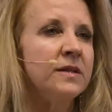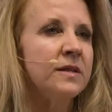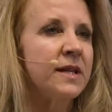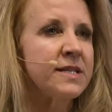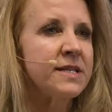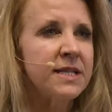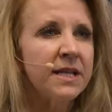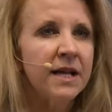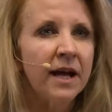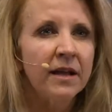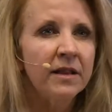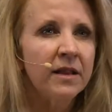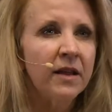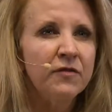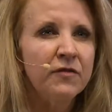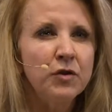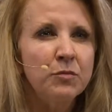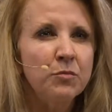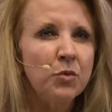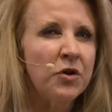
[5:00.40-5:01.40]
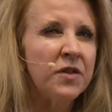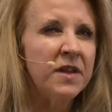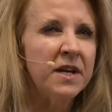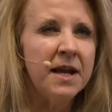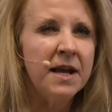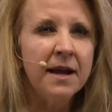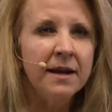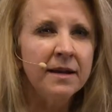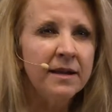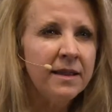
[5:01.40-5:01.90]
Leslie, I love you more
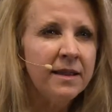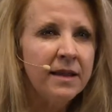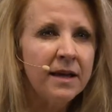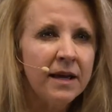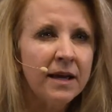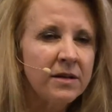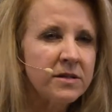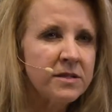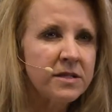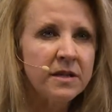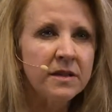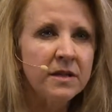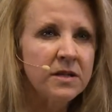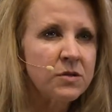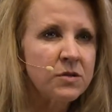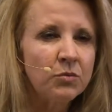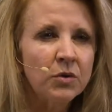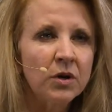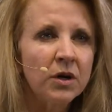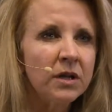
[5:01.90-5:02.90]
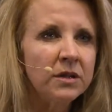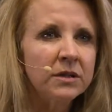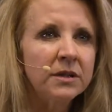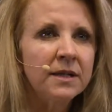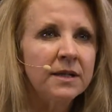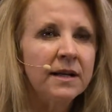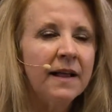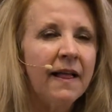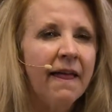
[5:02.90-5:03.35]
than anything else in this world.